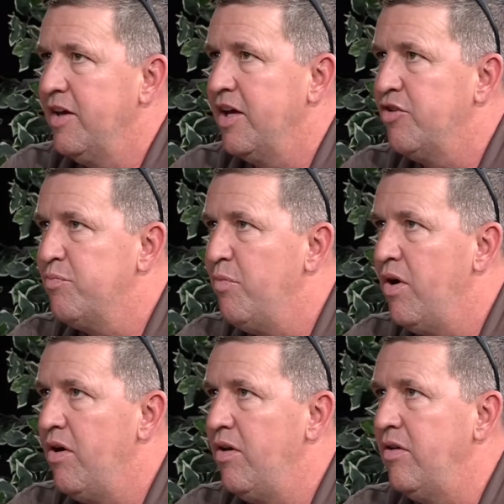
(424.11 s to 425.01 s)
a
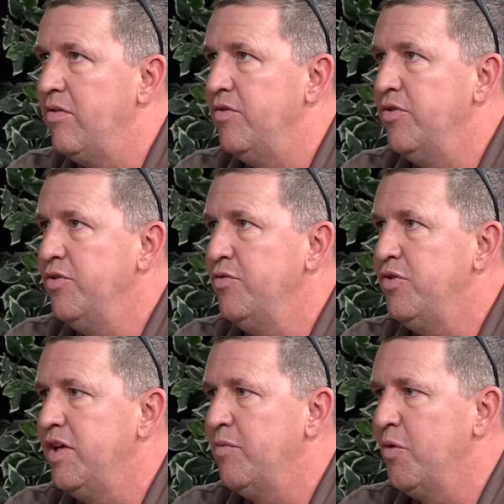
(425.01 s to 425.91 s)
small, new
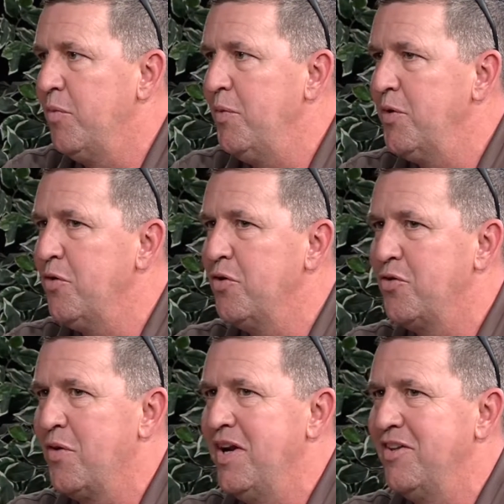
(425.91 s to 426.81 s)
team, when we would go to
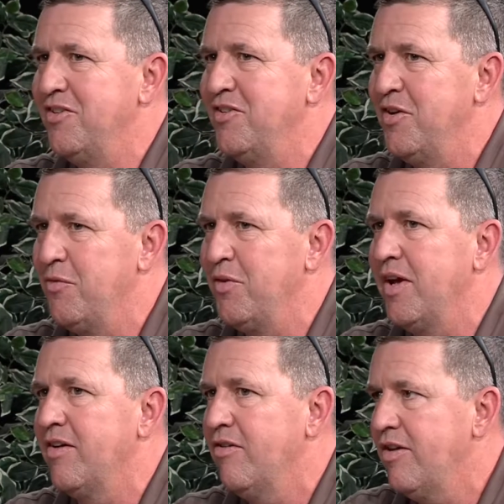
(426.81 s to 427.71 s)
trainings and stuff, we're
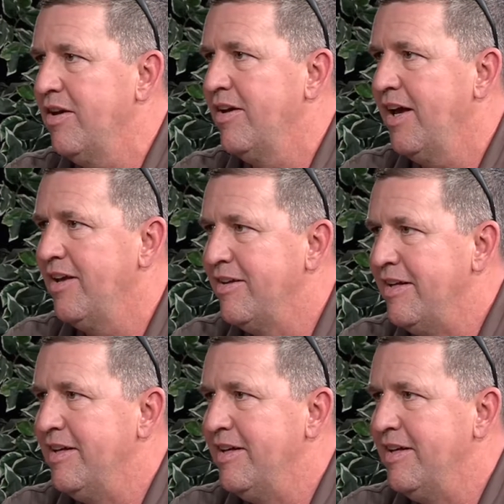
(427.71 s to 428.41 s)
like, okay, hey,